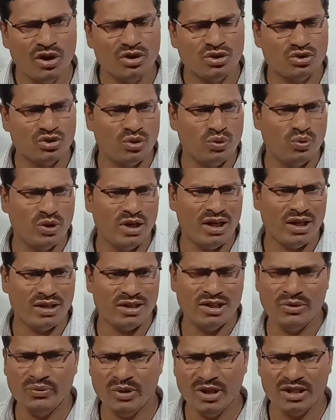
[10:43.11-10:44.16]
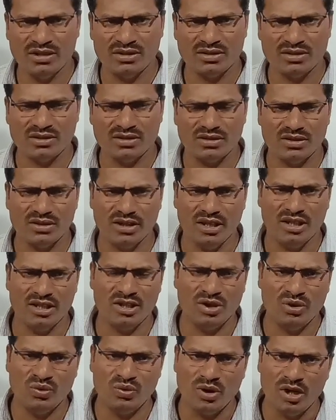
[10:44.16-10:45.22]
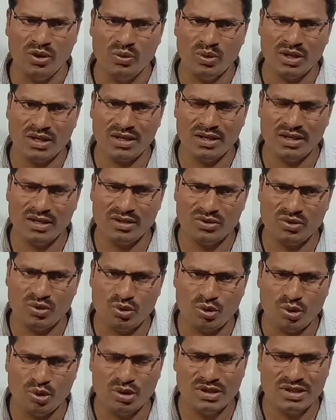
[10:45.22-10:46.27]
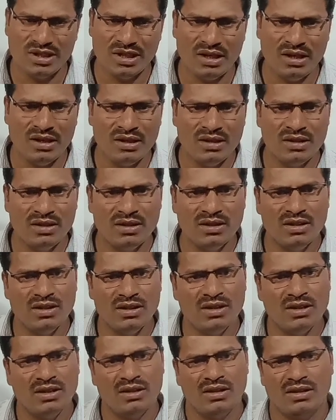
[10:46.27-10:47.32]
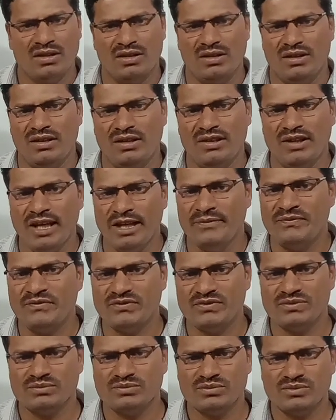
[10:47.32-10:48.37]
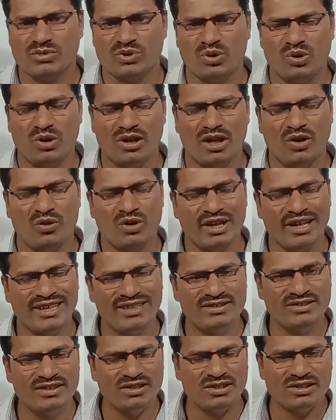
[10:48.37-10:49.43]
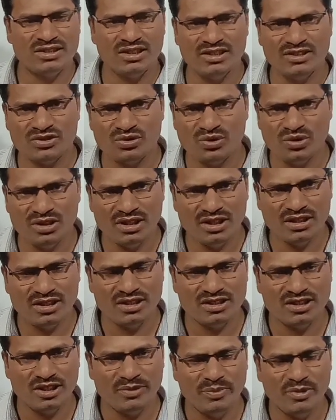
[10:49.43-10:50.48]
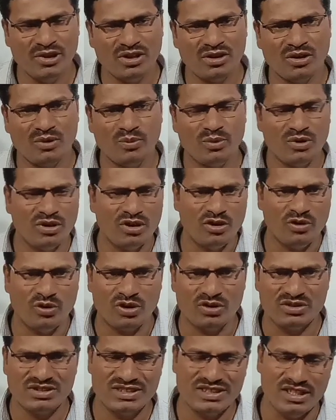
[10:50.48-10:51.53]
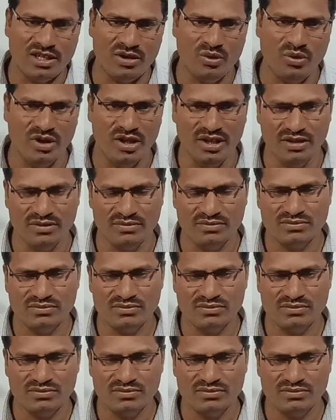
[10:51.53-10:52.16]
So we are living, and our total life or our existence only, it is depending upon our surrounding,